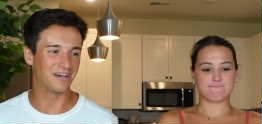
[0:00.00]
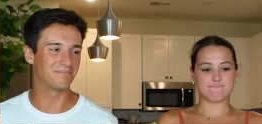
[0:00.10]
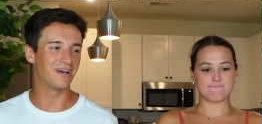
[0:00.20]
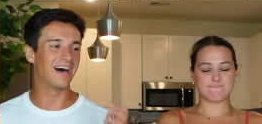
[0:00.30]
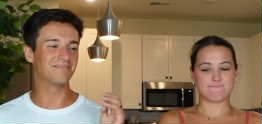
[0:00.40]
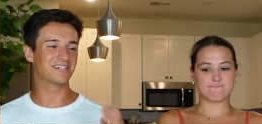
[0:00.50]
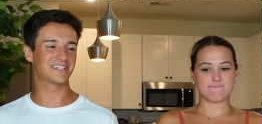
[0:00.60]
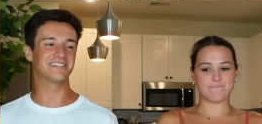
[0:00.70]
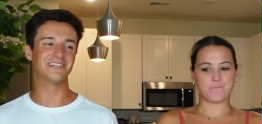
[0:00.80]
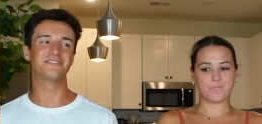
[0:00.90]
Speaker 1: I'm, I'm
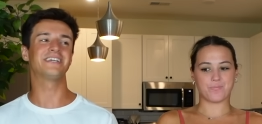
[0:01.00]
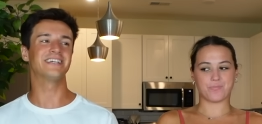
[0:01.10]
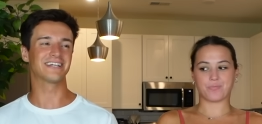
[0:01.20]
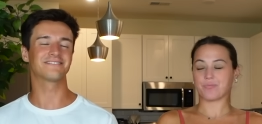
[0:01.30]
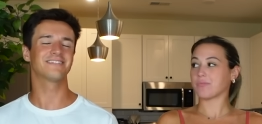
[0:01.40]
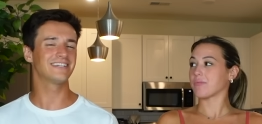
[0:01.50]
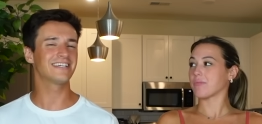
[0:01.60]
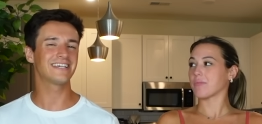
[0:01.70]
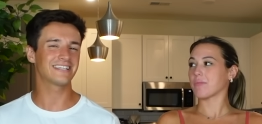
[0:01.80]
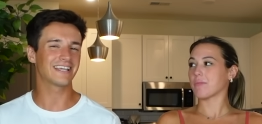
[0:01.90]
kind of low-key like,
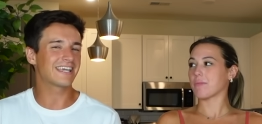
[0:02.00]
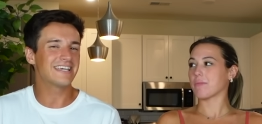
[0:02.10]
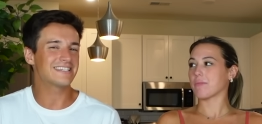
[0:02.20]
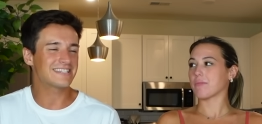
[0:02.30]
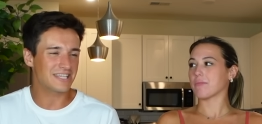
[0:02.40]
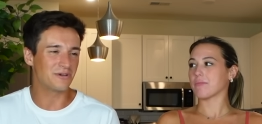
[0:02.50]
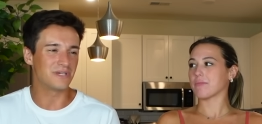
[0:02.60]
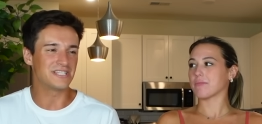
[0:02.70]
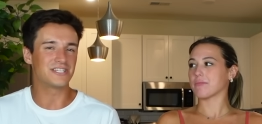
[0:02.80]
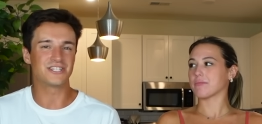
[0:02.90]
really? Like it's
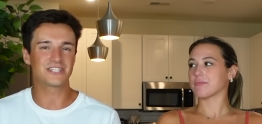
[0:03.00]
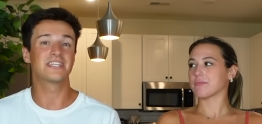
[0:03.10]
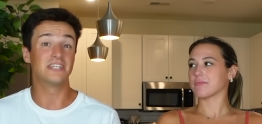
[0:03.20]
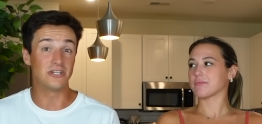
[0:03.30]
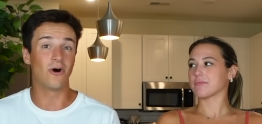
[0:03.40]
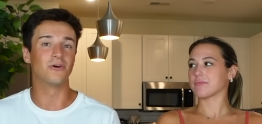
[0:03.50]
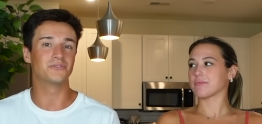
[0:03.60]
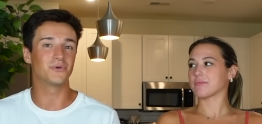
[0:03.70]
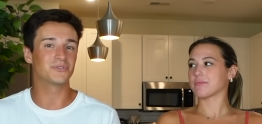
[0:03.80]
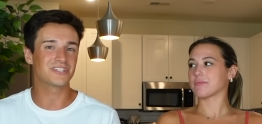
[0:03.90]
so easy just to
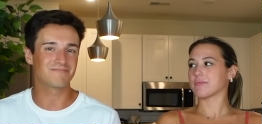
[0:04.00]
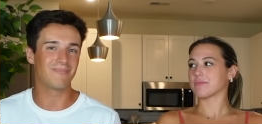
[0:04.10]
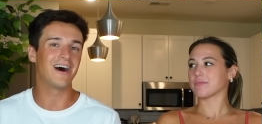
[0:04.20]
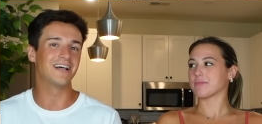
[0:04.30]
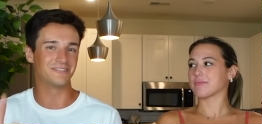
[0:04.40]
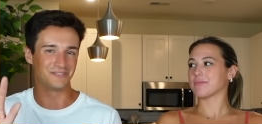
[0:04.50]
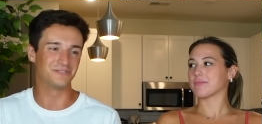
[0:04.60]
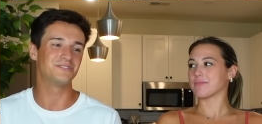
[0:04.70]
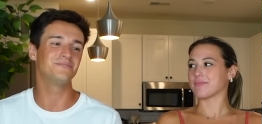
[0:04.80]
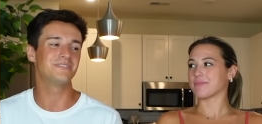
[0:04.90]
nod or smile or do